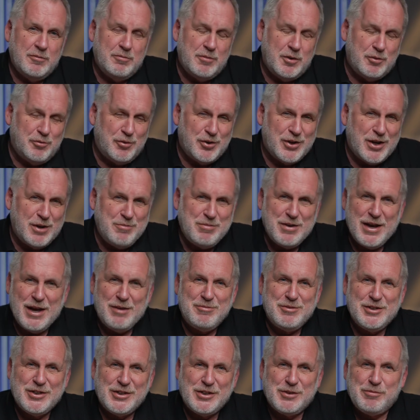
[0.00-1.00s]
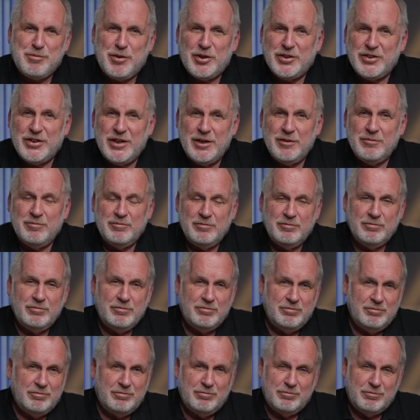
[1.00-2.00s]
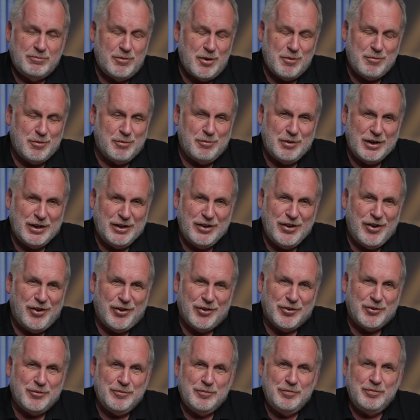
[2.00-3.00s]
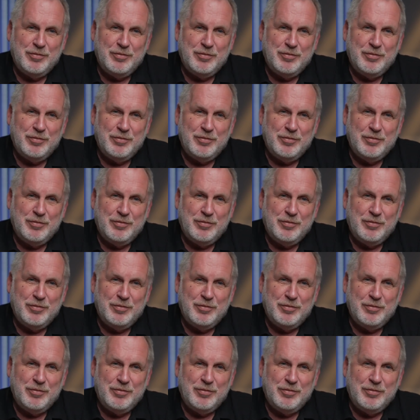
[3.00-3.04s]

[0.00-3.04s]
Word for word: But would I be able to spot it? Probably not.